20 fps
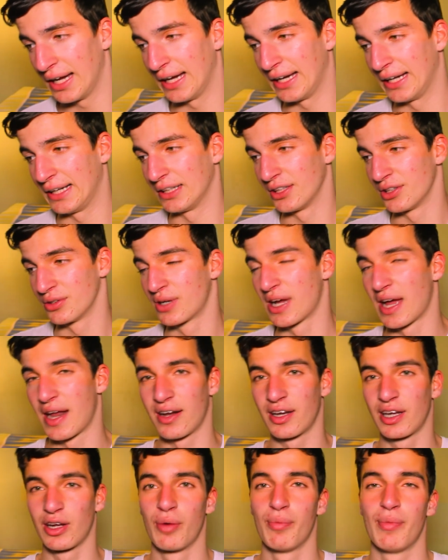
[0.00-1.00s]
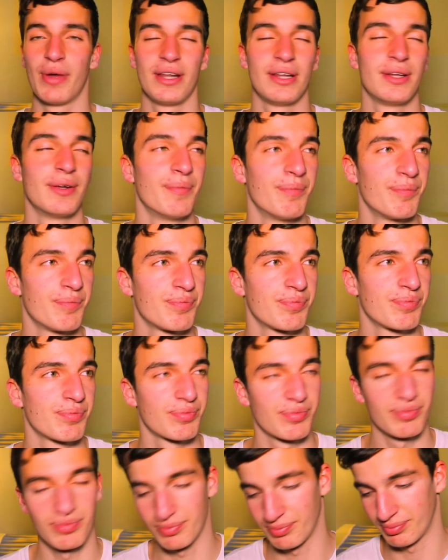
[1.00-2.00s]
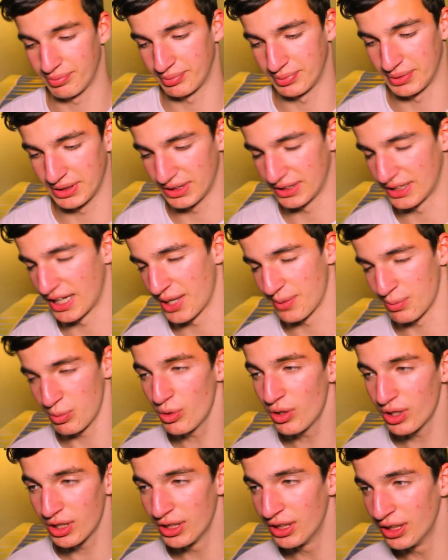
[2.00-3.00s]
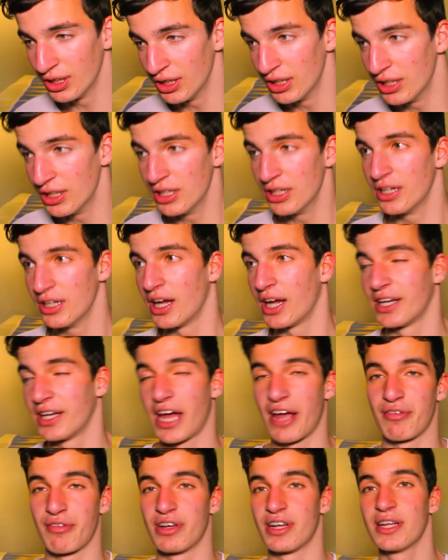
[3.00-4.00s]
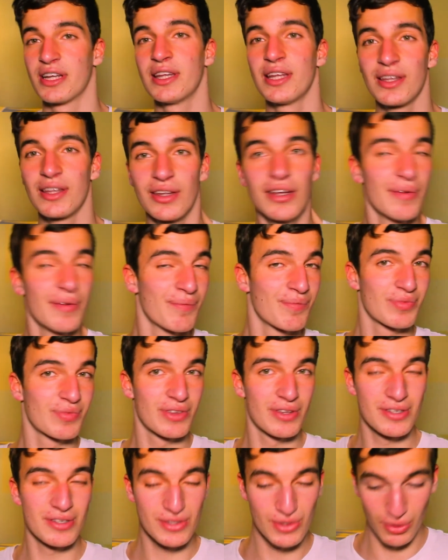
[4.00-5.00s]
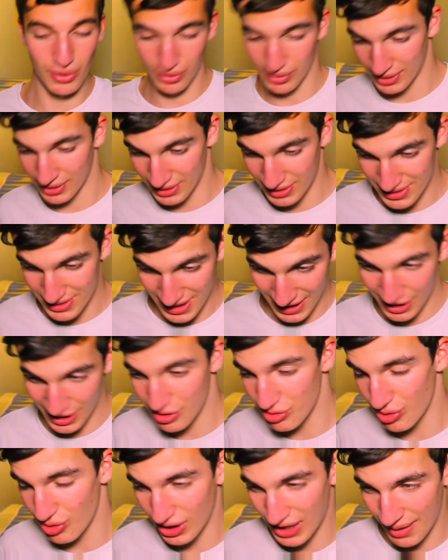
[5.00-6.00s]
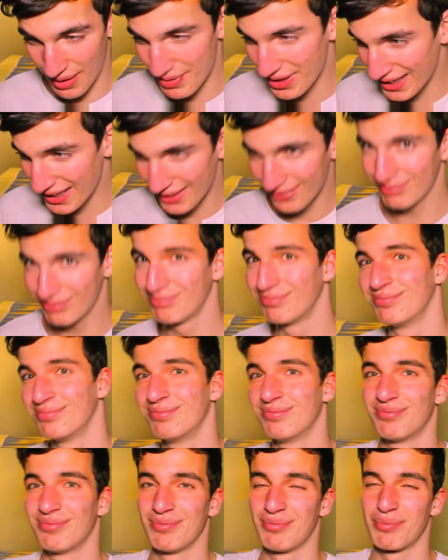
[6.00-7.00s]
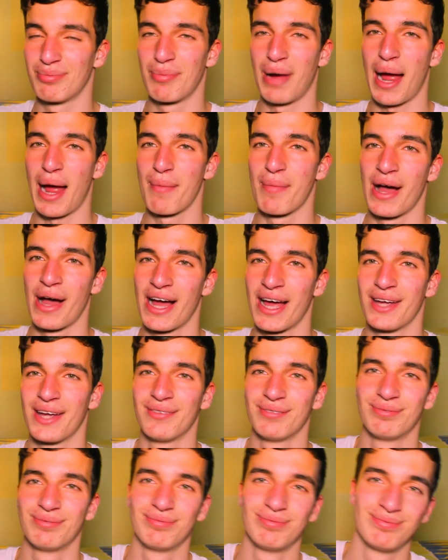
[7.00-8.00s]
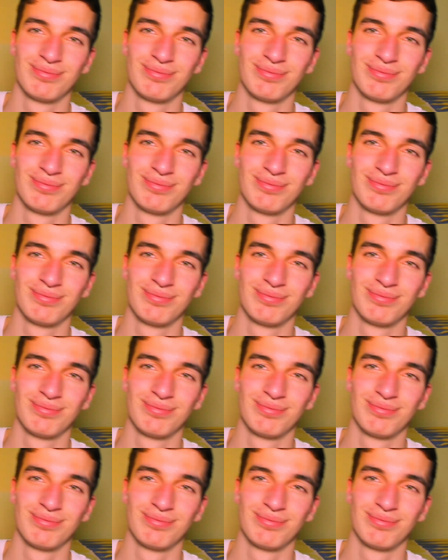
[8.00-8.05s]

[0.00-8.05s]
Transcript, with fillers: and you can recommend me that book and I will read it. So, thank you for coming in. Bye bye.